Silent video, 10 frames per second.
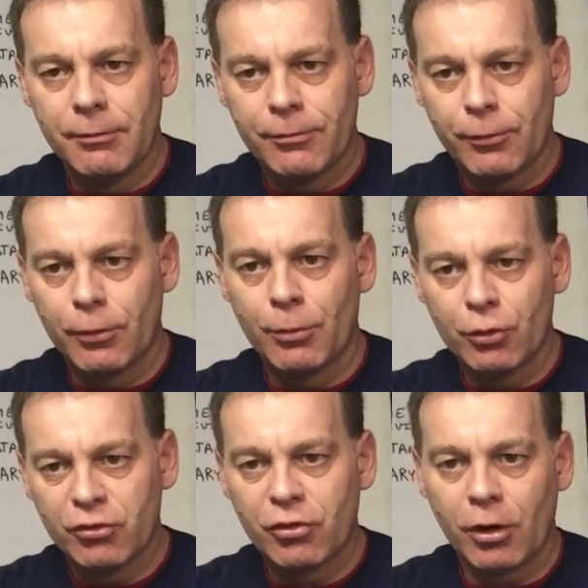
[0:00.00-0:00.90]
Formal
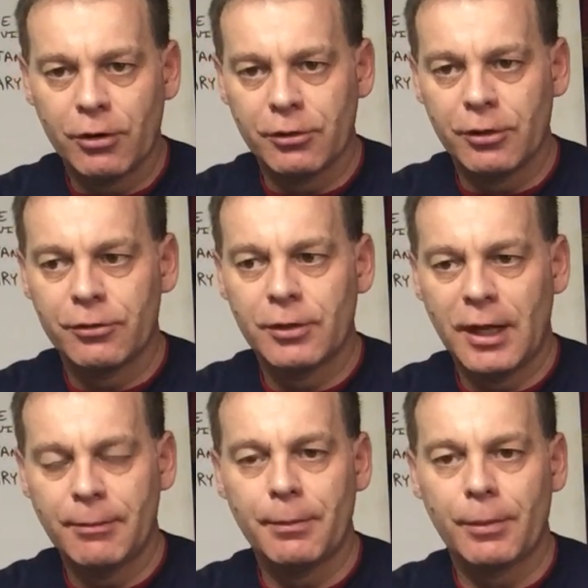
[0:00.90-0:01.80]
charges
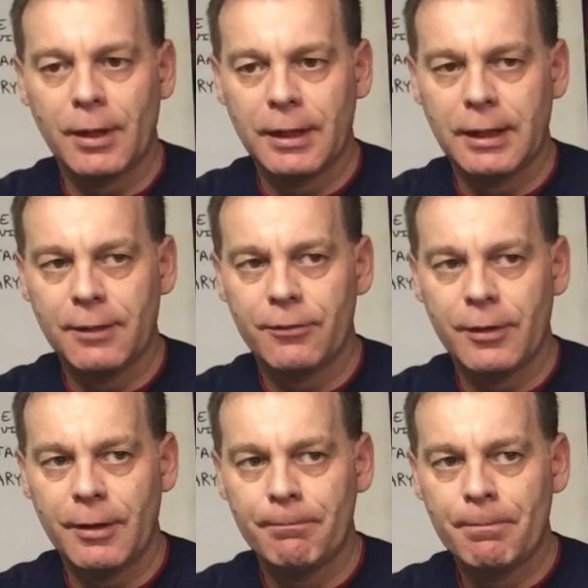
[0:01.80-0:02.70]
have been brought against
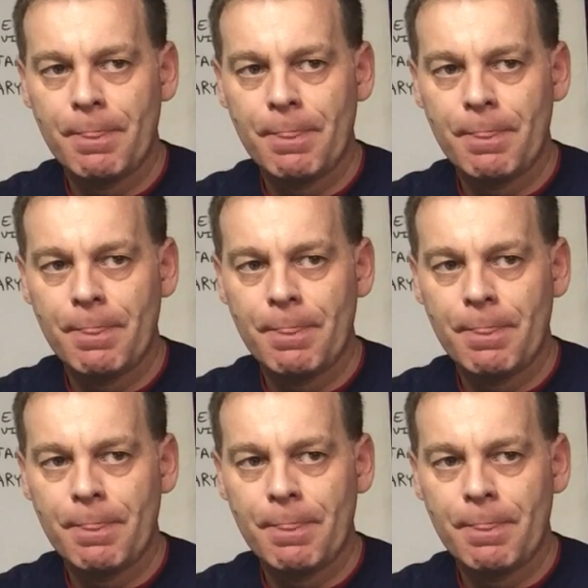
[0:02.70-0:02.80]
them.